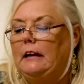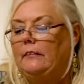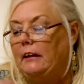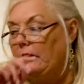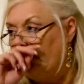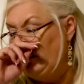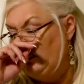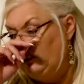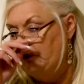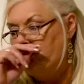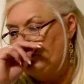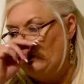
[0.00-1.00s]
They have
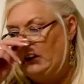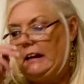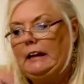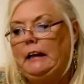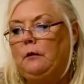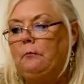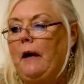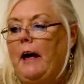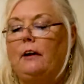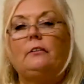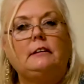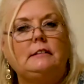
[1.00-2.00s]
unusual eating
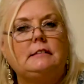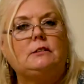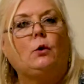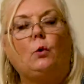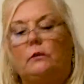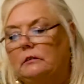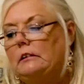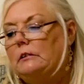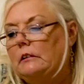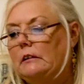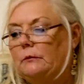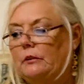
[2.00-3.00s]
patterns
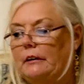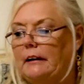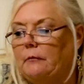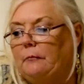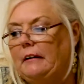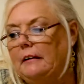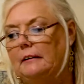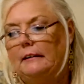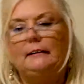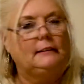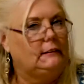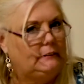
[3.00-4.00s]
where it can be
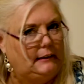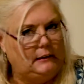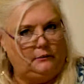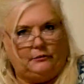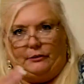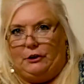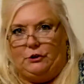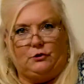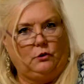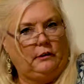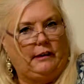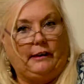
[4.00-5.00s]
they're very
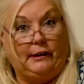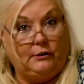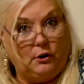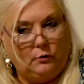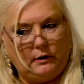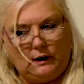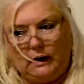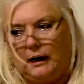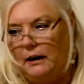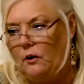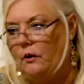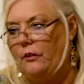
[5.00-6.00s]
controlling. They don't want to
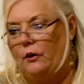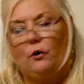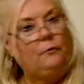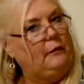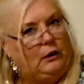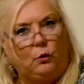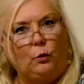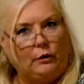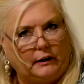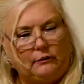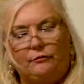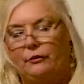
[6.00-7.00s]
eat, or they'll be
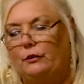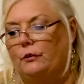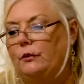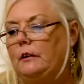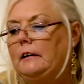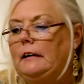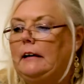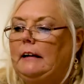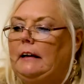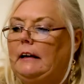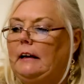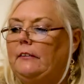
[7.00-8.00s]
hoarding food.
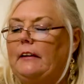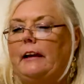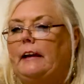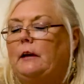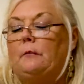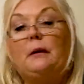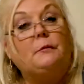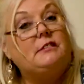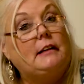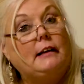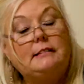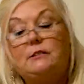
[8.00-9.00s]
They can be
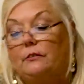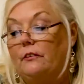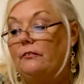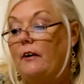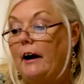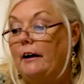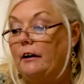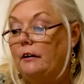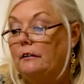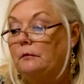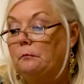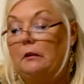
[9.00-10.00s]
obsessed with
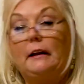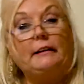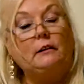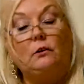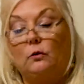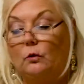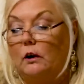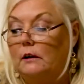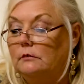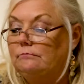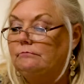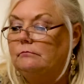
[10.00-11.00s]
fire, blood, and
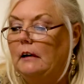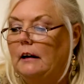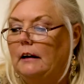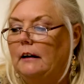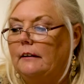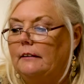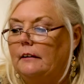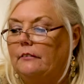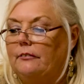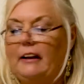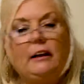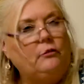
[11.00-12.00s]
gore. They're
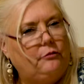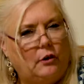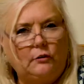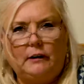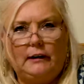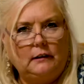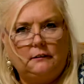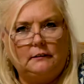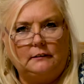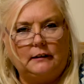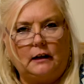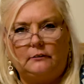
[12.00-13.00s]
fake and phony,
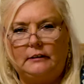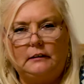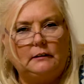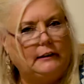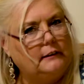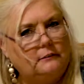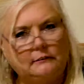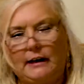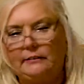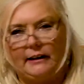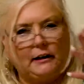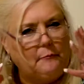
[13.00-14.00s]
not real,
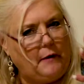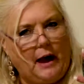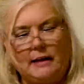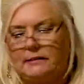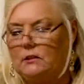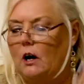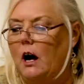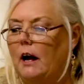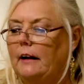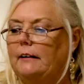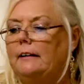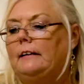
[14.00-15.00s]
have like a mask
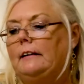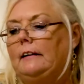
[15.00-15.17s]
on.